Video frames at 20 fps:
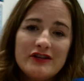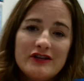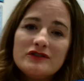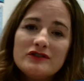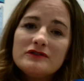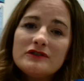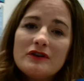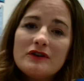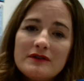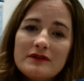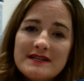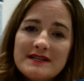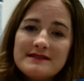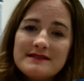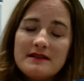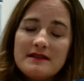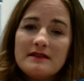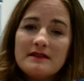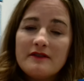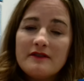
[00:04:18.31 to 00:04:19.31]
And you'll
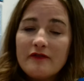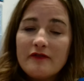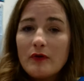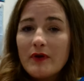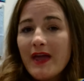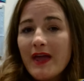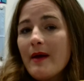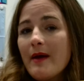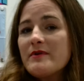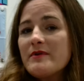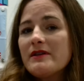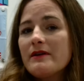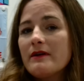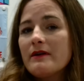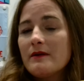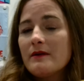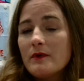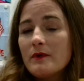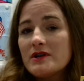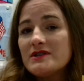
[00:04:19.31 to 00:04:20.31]
notice that the
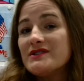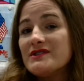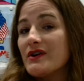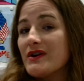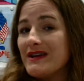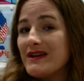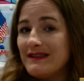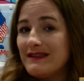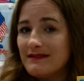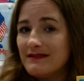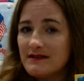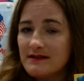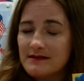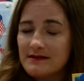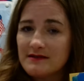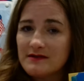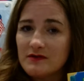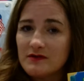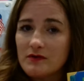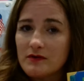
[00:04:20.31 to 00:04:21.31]
vocabulary words are in
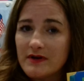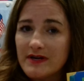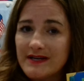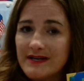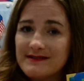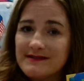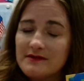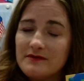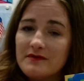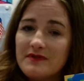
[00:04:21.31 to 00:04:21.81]
this story.